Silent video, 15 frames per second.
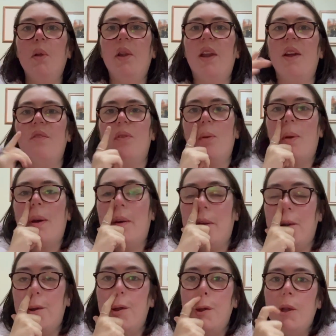morning,
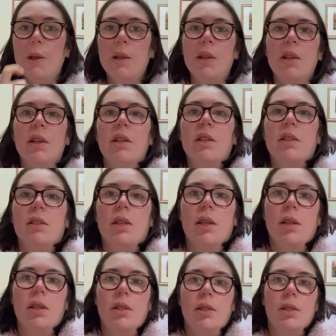everyone.
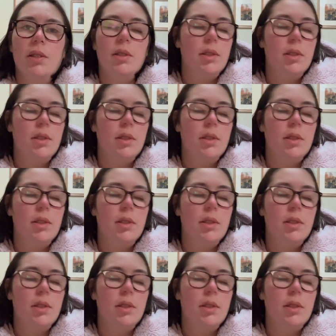So